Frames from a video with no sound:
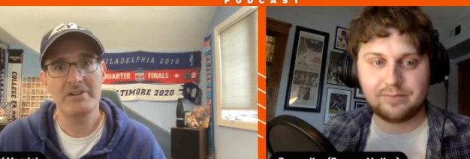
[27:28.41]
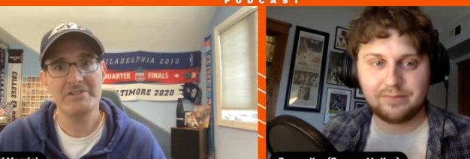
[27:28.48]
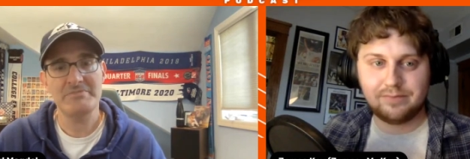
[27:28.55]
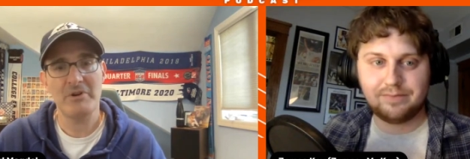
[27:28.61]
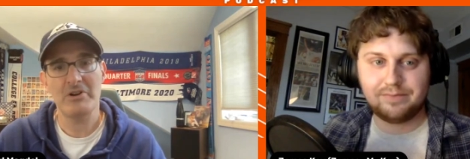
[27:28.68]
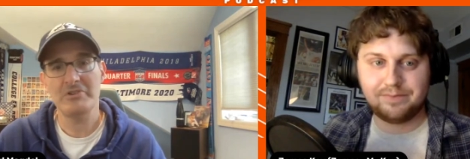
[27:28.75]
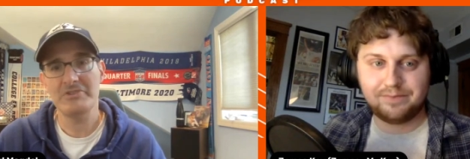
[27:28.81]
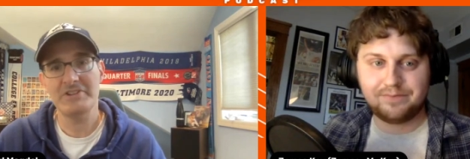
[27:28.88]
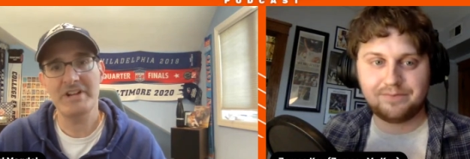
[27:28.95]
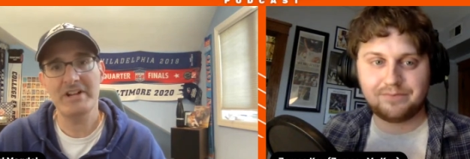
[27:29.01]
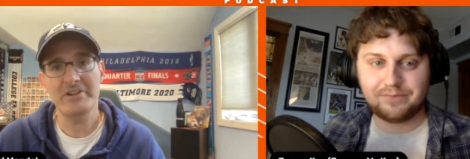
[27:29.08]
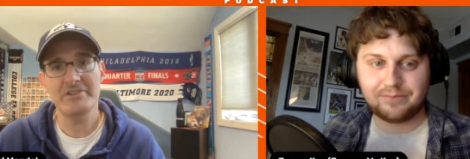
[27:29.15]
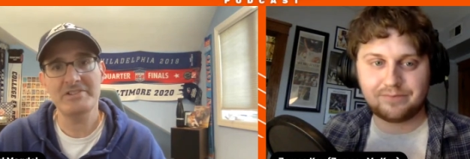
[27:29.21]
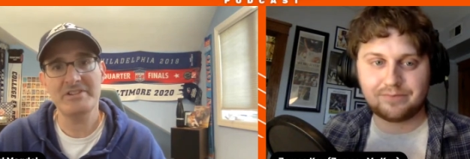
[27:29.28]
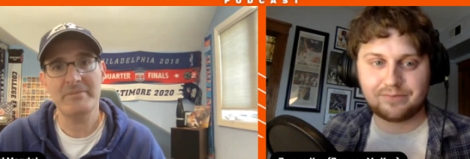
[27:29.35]
Speaker 1: Sparkle
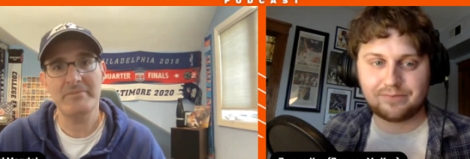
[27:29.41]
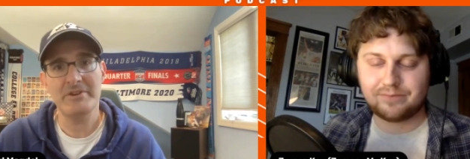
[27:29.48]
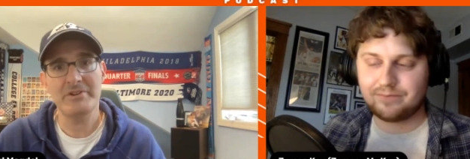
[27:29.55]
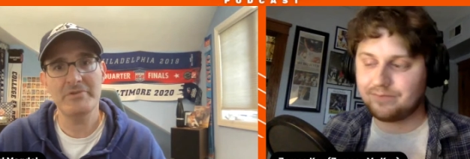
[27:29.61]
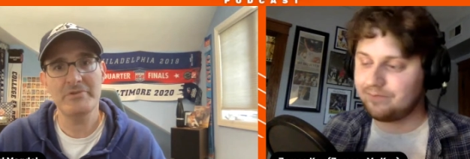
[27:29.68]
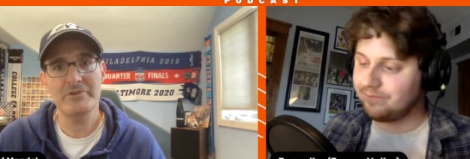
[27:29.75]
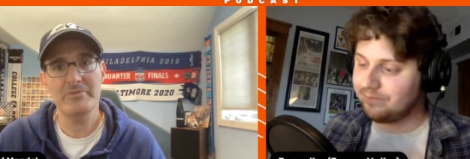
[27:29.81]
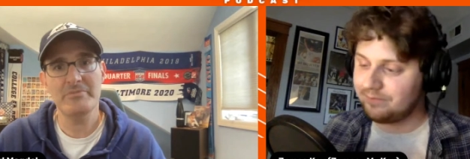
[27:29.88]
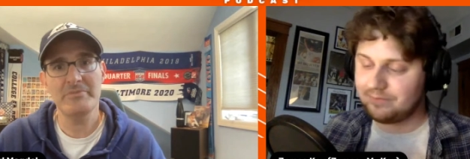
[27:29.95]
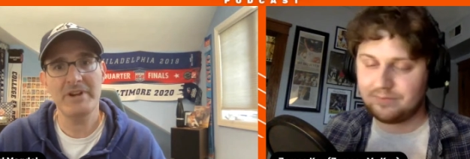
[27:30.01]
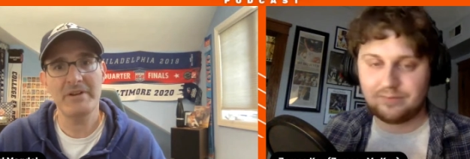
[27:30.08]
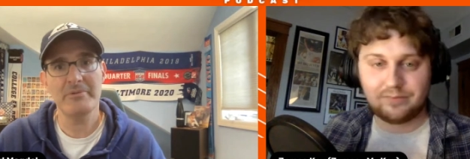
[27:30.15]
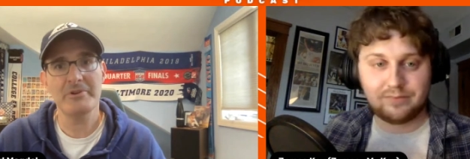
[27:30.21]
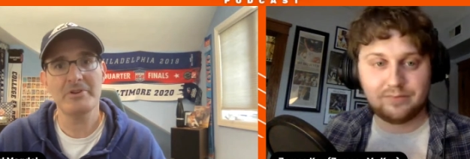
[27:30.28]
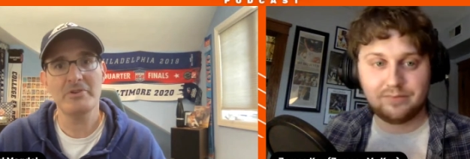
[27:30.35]
Taylor somebody who could be
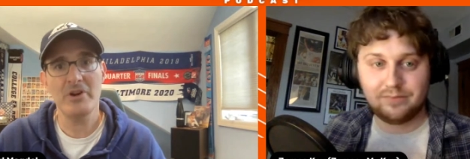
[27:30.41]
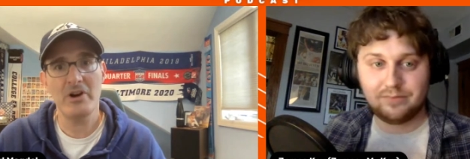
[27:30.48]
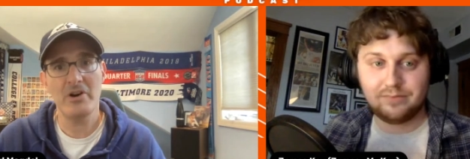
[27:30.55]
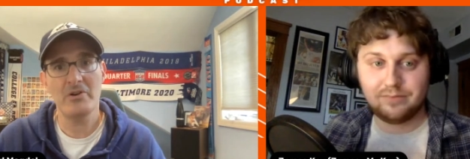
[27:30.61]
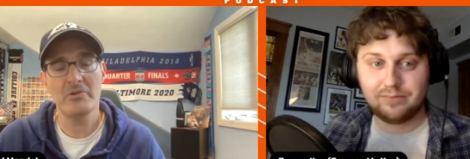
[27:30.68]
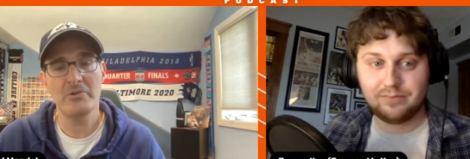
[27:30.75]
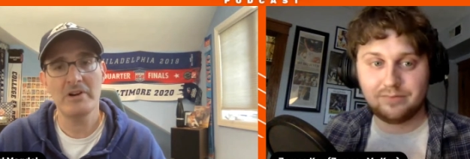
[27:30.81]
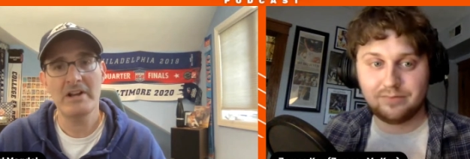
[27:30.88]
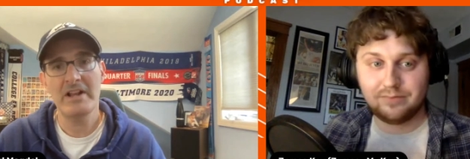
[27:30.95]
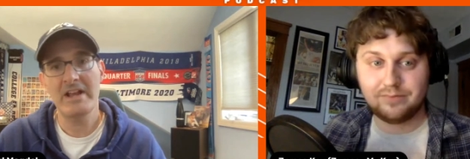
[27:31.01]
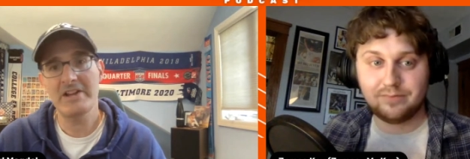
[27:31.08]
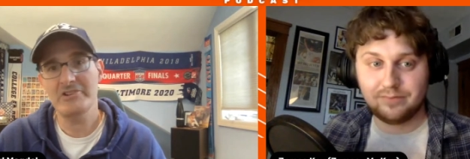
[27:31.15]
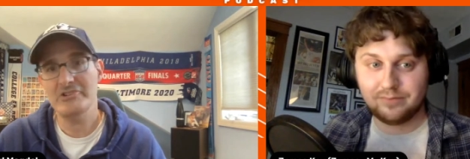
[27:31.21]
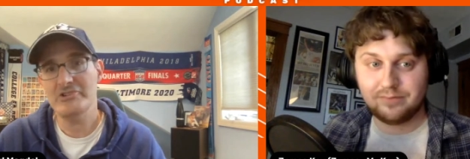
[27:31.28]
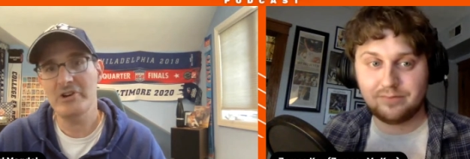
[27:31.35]
able to go
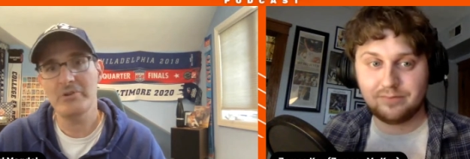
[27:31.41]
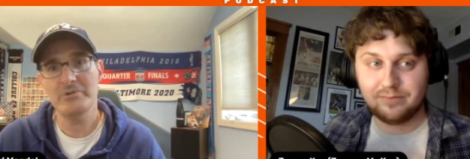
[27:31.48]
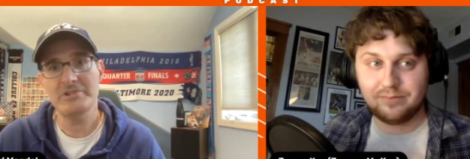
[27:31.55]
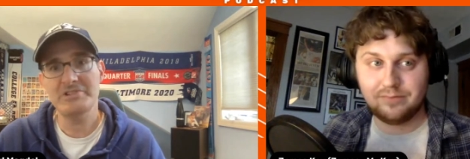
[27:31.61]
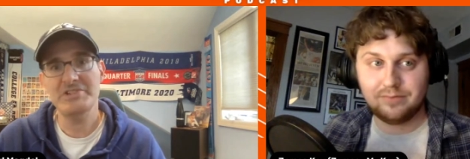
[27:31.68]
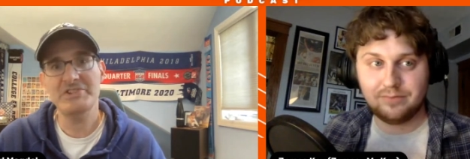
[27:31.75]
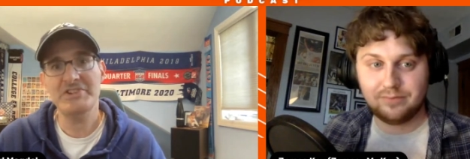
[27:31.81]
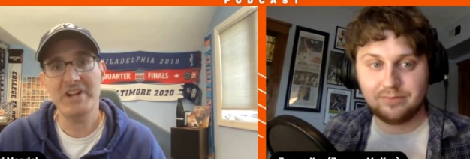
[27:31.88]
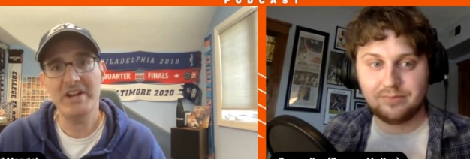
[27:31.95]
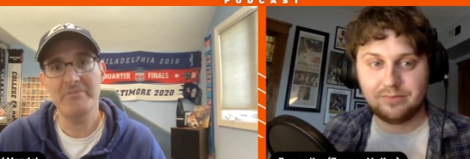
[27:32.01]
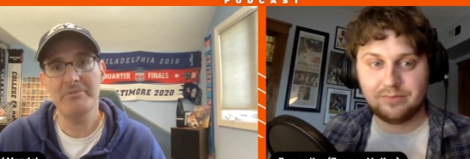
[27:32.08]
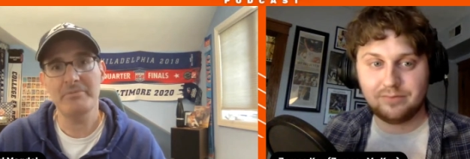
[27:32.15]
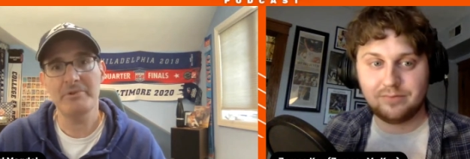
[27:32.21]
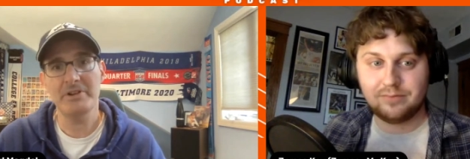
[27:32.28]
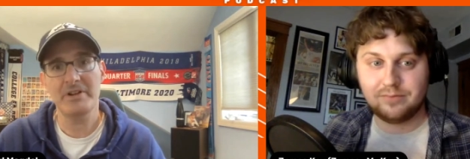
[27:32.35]
and show what she's
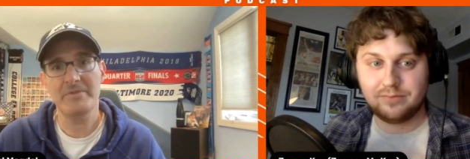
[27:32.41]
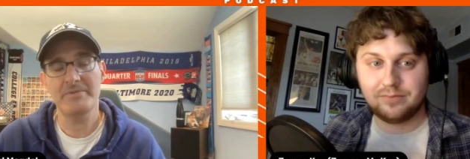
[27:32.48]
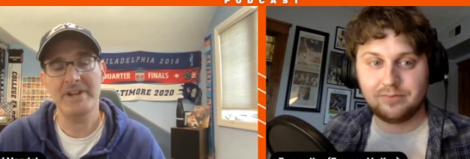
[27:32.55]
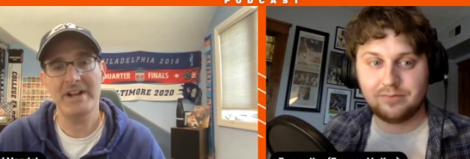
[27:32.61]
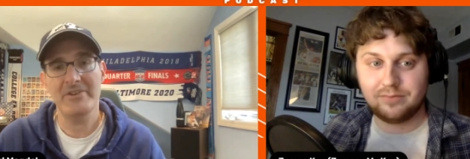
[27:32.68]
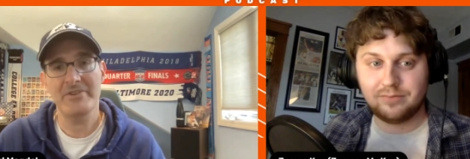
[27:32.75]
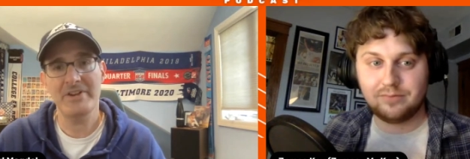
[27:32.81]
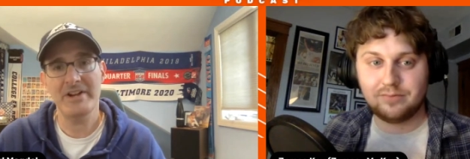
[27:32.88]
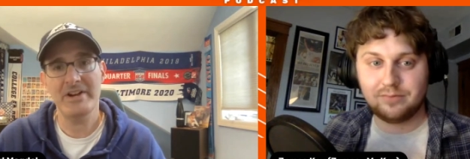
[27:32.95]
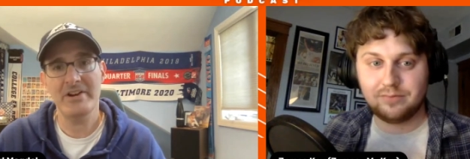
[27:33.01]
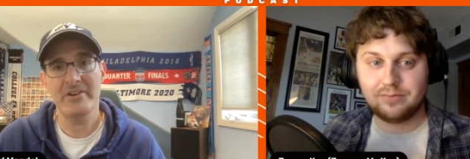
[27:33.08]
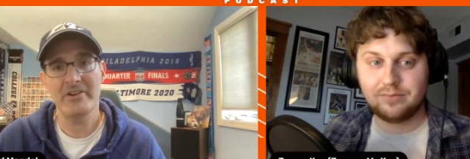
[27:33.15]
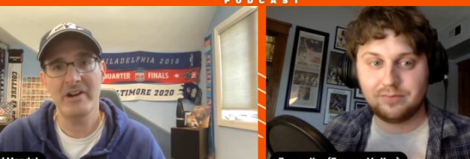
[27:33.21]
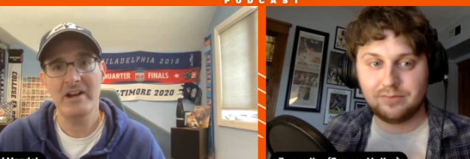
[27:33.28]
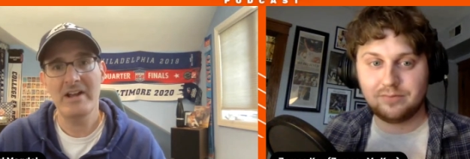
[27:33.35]
capable of down
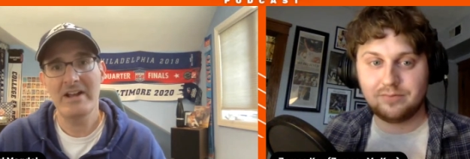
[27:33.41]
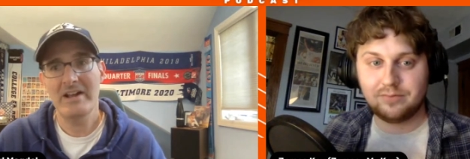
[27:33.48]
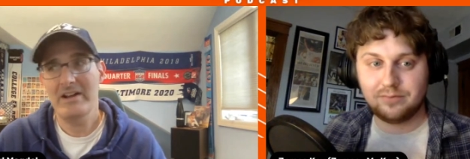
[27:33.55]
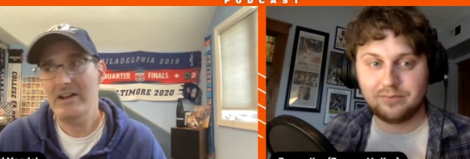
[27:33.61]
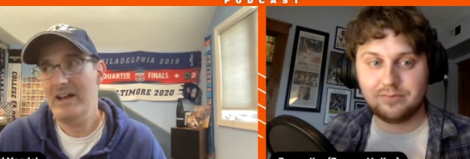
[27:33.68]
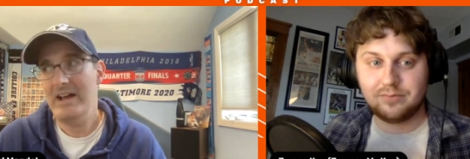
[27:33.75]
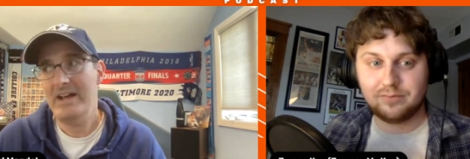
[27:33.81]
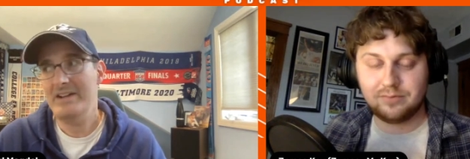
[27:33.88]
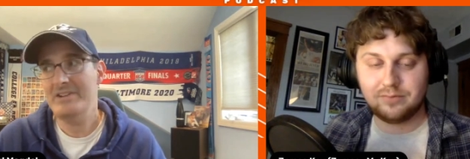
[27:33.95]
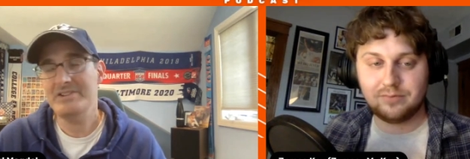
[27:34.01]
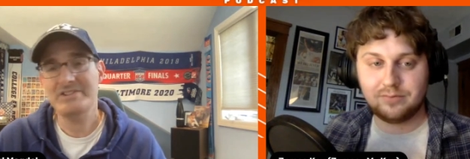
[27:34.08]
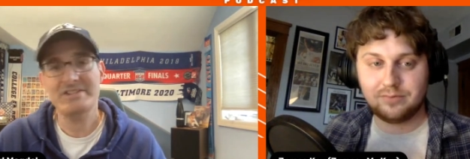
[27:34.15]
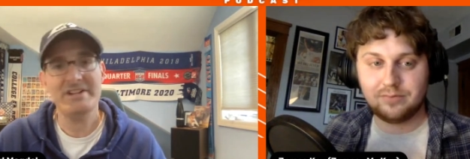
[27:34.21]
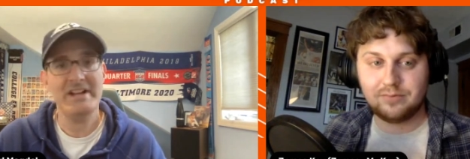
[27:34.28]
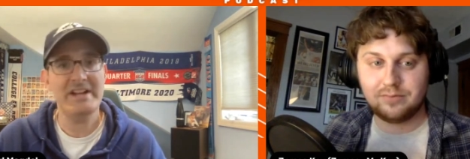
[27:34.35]
there. And
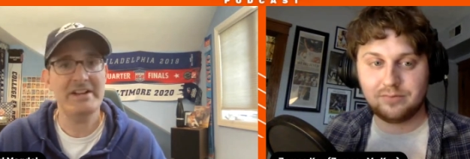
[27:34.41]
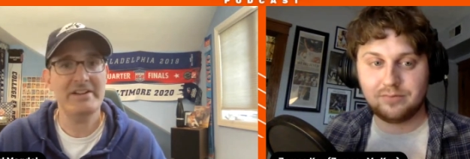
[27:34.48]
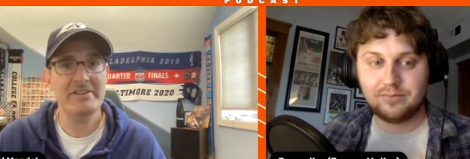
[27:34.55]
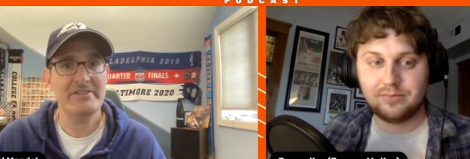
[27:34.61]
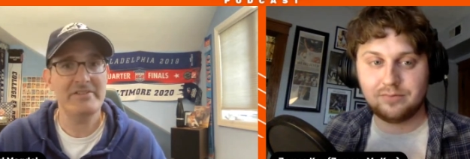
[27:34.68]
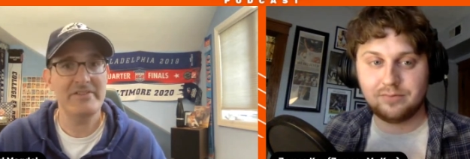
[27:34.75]
instead,